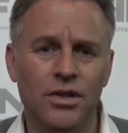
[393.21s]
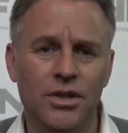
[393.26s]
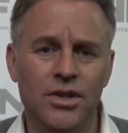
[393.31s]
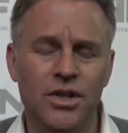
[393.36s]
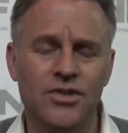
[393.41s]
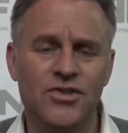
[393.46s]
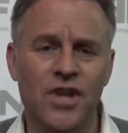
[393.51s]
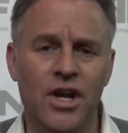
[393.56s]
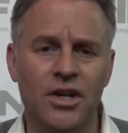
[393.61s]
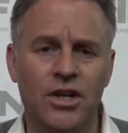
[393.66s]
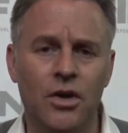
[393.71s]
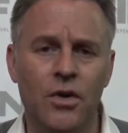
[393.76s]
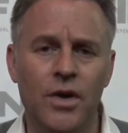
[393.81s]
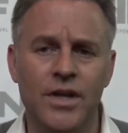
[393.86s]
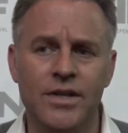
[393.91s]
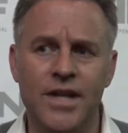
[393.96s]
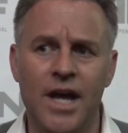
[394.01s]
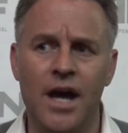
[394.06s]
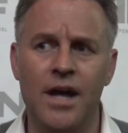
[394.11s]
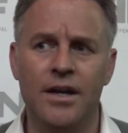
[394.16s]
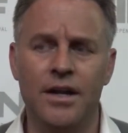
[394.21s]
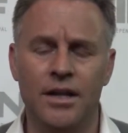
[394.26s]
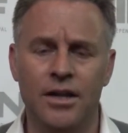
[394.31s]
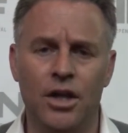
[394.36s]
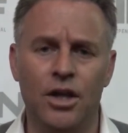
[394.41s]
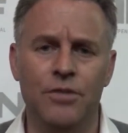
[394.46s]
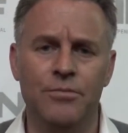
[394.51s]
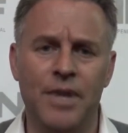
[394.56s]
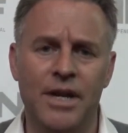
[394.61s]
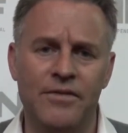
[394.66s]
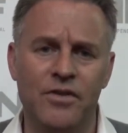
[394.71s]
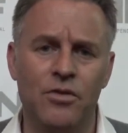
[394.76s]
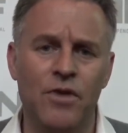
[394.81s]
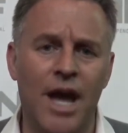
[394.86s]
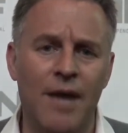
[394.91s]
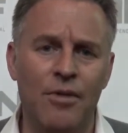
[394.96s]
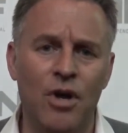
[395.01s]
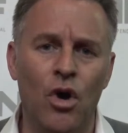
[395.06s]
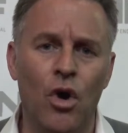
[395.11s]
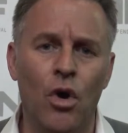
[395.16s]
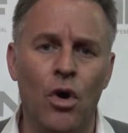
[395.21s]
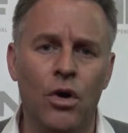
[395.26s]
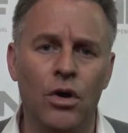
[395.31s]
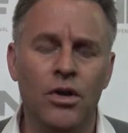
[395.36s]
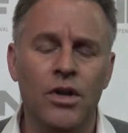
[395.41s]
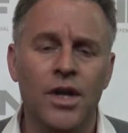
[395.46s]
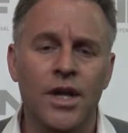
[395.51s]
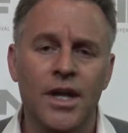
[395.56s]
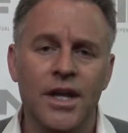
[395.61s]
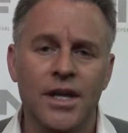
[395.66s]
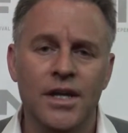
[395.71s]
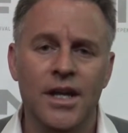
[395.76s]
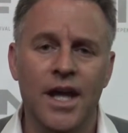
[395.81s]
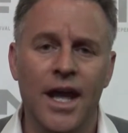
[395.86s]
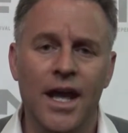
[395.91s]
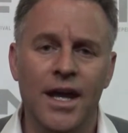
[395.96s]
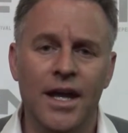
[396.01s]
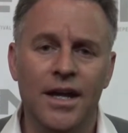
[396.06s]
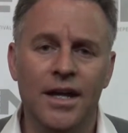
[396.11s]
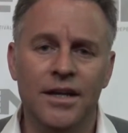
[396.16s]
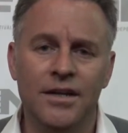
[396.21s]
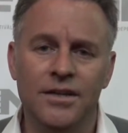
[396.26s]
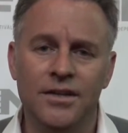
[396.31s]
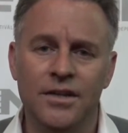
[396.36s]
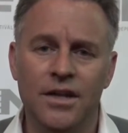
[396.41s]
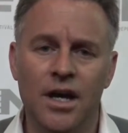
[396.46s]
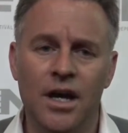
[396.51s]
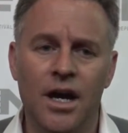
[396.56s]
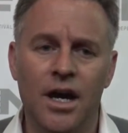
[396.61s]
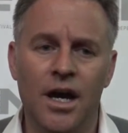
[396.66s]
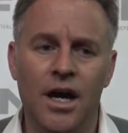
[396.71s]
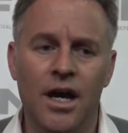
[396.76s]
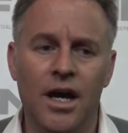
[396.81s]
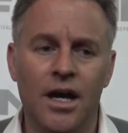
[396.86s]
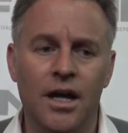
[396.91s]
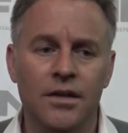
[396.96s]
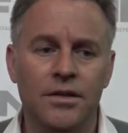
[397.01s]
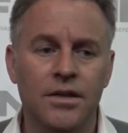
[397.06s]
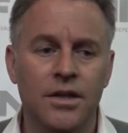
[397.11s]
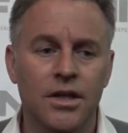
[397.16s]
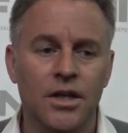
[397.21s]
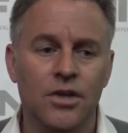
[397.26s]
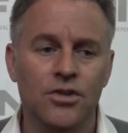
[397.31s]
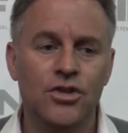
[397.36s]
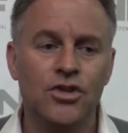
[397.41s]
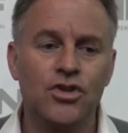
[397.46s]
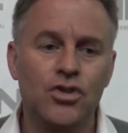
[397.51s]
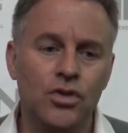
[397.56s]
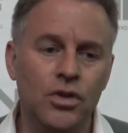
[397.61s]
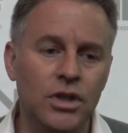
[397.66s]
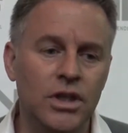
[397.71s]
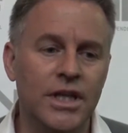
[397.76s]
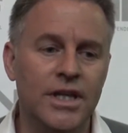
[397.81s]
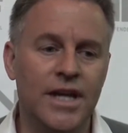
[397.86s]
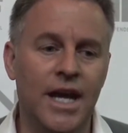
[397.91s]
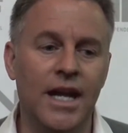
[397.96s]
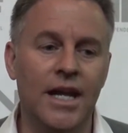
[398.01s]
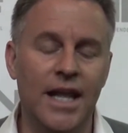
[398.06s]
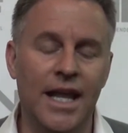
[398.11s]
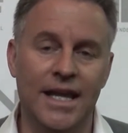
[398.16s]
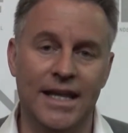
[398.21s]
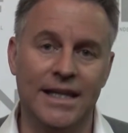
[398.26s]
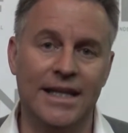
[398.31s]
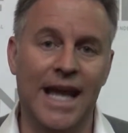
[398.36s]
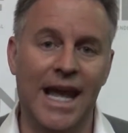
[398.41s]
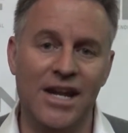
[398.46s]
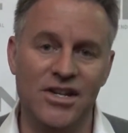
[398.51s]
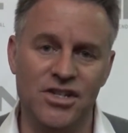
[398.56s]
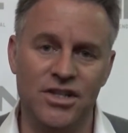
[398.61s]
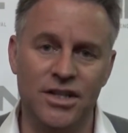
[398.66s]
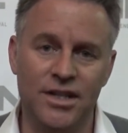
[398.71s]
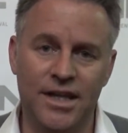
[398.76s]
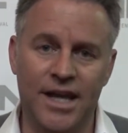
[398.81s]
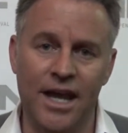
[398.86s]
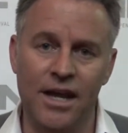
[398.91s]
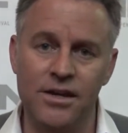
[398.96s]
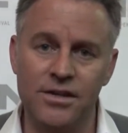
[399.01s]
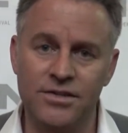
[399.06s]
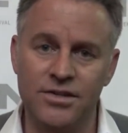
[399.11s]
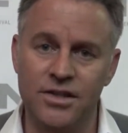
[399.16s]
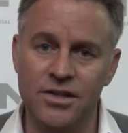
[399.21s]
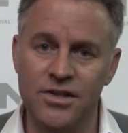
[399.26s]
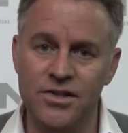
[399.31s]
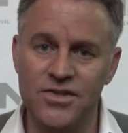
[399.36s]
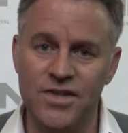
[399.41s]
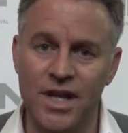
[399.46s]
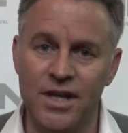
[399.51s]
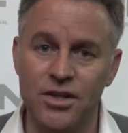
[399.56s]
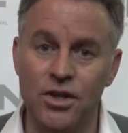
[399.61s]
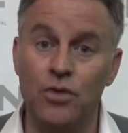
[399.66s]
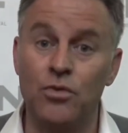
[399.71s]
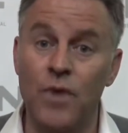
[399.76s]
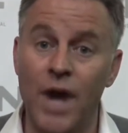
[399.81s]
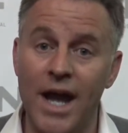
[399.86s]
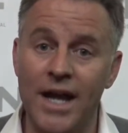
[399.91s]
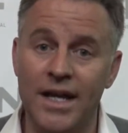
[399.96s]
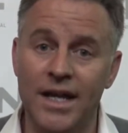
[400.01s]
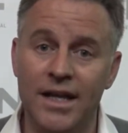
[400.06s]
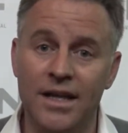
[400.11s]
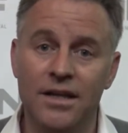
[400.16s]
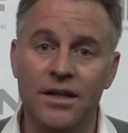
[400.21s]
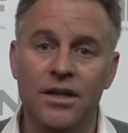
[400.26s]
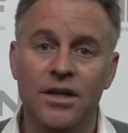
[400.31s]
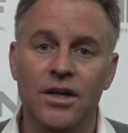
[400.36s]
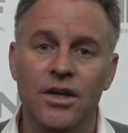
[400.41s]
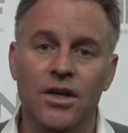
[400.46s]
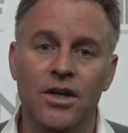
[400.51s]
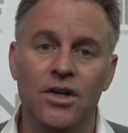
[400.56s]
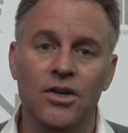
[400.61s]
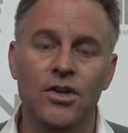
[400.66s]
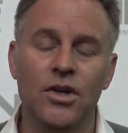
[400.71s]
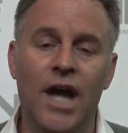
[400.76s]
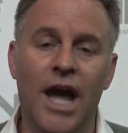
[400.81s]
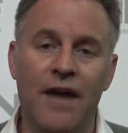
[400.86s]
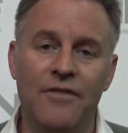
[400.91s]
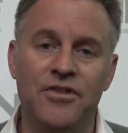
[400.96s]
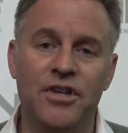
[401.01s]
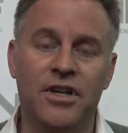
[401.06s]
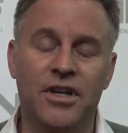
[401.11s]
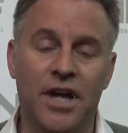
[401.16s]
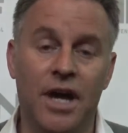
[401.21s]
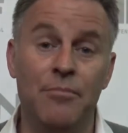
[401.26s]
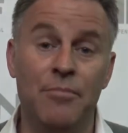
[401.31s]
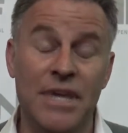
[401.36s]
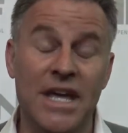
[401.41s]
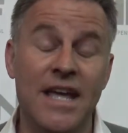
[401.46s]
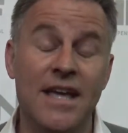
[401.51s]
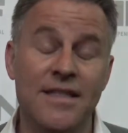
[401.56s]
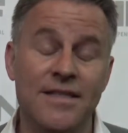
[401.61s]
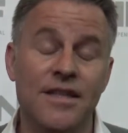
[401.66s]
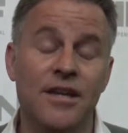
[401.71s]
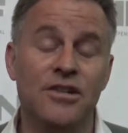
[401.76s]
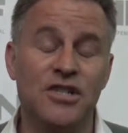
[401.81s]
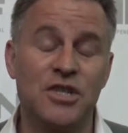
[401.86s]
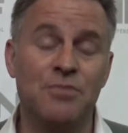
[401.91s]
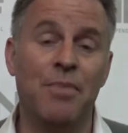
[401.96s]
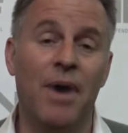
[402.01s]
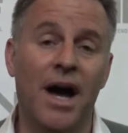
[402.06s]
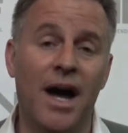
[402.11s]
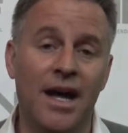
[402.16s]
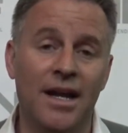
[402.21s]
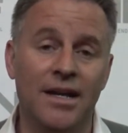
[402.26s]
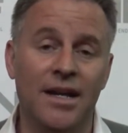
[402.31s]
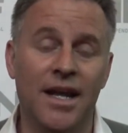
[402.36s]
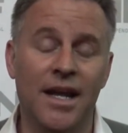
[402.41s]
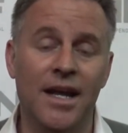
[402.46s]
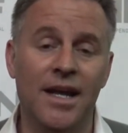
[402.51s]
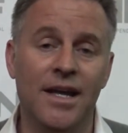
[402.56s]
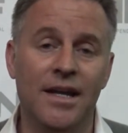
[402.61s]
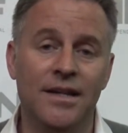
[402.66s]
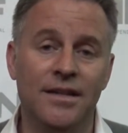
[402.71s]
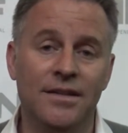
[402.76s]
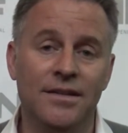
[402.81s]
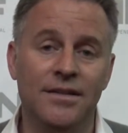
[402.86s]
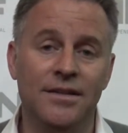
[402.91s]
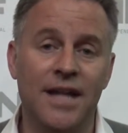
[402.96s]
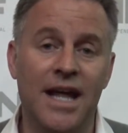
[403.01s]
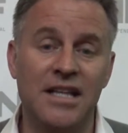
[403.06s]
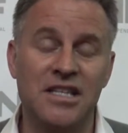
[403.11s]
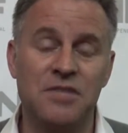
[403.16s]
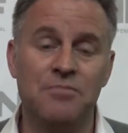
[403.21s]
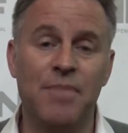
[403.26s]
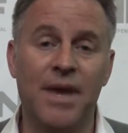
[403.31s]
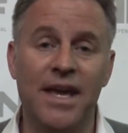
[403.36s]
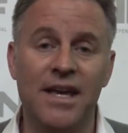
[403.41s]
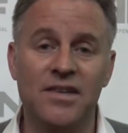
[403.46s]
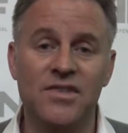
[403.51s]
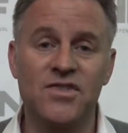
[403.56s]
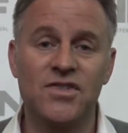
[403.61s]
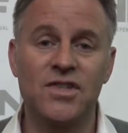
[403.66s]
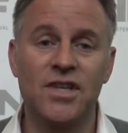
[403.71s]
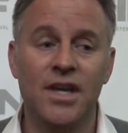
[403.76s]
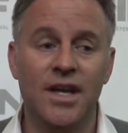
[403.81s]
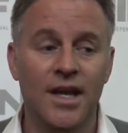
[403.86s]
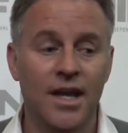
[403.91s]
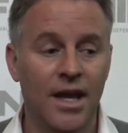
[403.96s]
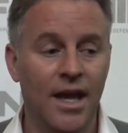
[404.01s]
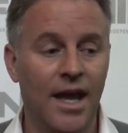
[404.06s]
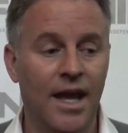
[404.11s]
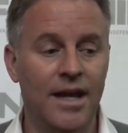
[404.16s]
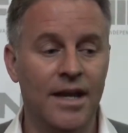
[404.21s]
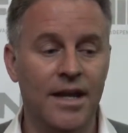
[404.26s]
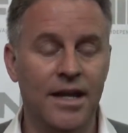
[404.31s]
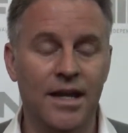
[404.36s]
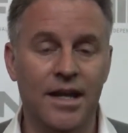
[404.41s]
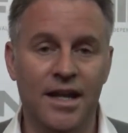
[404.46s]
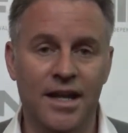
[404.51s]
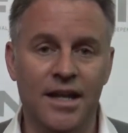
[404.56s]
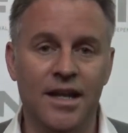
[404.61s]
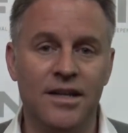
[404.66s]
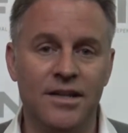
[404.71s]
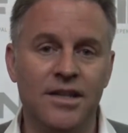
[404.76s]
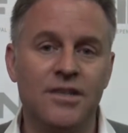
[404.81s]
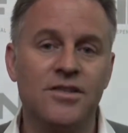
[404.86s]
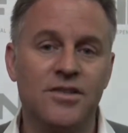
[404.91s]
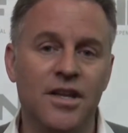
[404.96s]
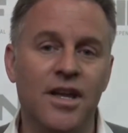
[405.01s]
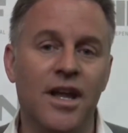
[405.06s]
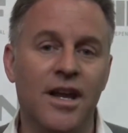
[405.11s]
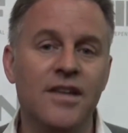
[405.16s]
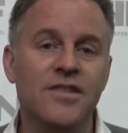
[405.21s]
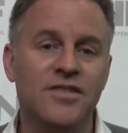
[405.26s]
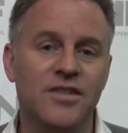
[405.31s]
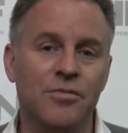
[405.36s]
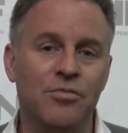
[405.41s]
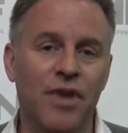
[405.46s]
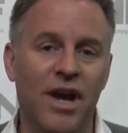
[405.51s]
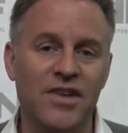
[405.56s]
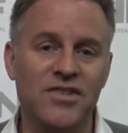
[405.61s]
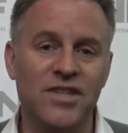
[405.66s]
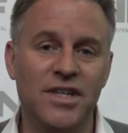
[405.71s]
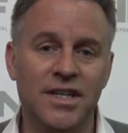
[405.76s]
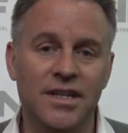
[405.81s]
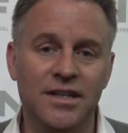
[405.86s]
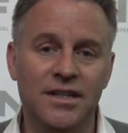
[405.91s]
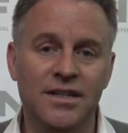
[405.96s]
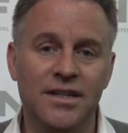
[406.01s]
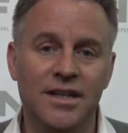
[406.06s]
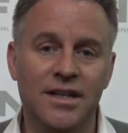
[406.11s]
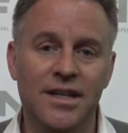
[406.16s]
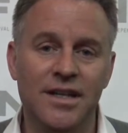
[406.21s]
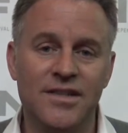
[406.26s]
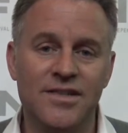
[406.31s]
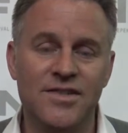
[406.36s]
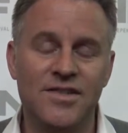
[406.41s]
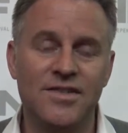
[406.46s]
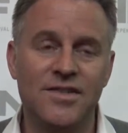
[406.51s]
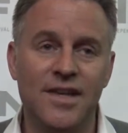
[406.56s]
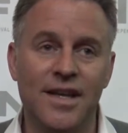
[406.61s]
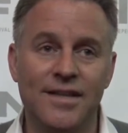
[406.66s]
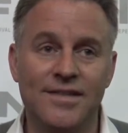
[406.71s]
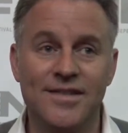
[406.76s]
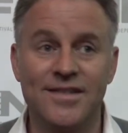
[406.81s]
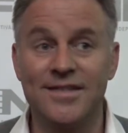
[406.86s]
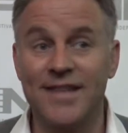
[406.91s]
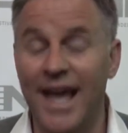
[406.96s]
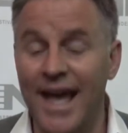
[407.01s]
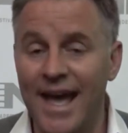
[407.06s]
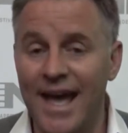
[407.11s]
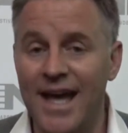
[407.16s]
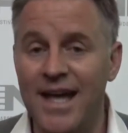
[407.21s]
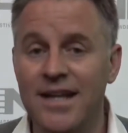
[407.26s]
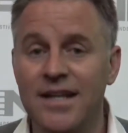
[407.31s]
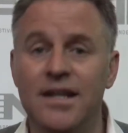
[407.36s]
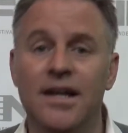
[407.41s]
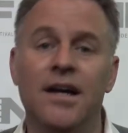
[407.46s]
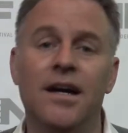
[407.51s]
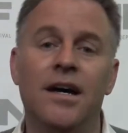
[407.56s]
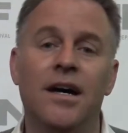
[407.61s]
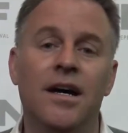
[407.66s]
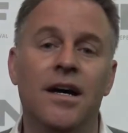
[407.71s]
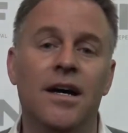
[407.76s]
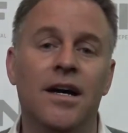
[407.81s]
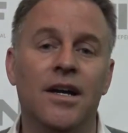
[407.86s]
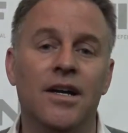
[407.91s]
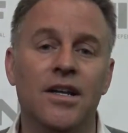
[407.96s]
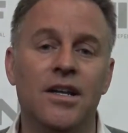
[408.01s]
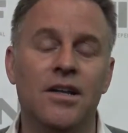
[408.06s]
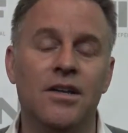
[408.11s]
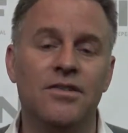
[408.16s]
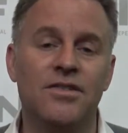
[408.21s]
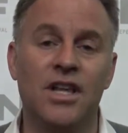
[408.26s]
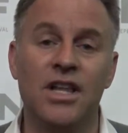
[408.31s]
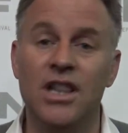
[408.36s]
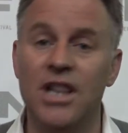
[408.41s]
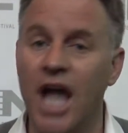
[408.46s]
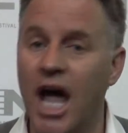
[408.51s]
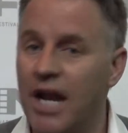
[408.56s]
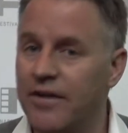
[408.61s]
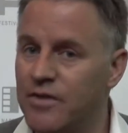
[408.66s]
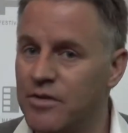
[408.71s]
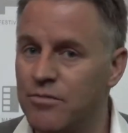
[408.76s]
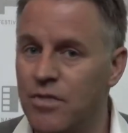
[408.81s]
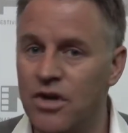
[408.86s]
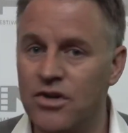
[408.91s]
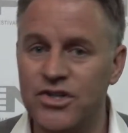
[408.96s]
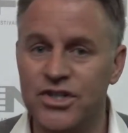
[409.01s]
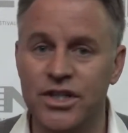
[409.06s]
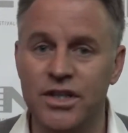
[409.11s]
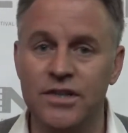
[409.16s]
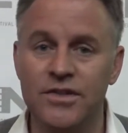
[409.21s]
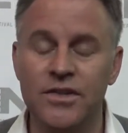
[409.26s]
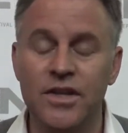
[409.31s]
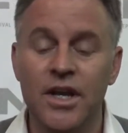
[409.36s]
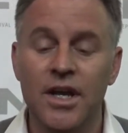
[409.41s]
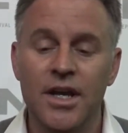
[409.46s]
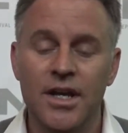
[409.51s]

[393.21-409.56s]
You start going down a little bit of a rabbit hole, and to truly kind of like engage in the characters that you're writing, you have to be in their spot and that space. And it is depressing, and it's sad. There's a lot of emotion.